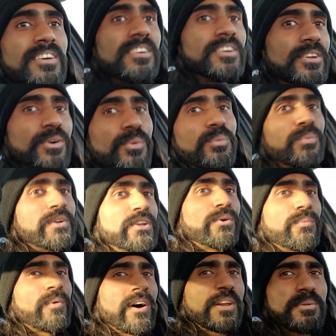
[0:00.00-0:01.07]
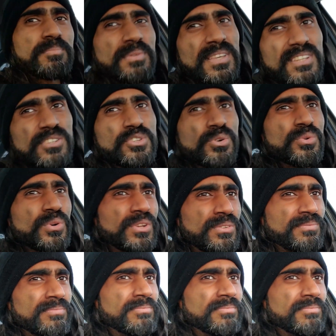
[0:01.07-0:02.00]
You know, we don't want to be doing